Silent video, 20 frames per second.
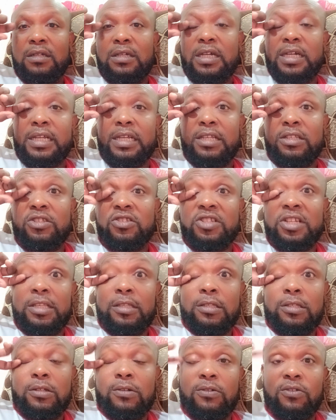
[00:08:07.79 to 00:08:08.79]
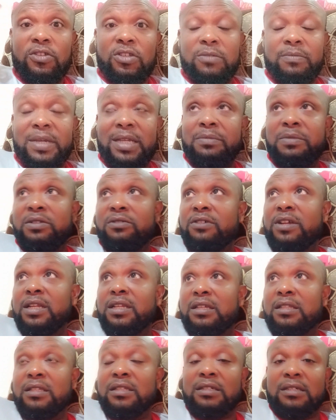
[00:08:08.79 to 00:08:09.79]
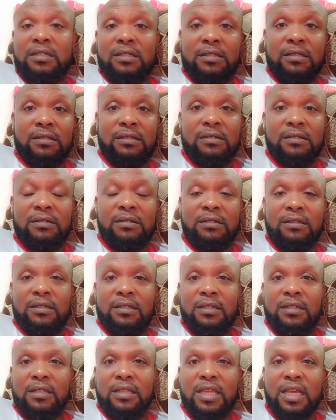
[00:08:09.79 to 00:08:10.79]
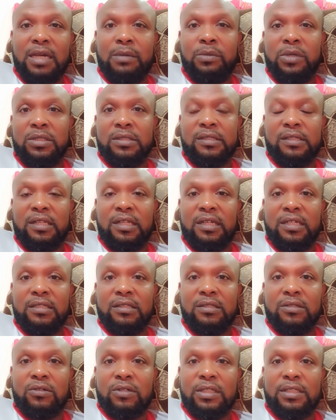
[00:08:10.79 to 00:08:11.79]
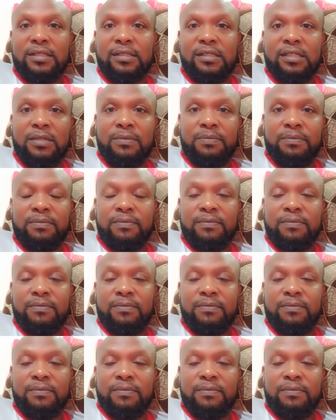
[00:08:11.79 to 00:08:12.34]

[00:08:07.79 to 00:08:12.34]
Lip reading: I guess just now she might be ready to get a bottle and go and sleep.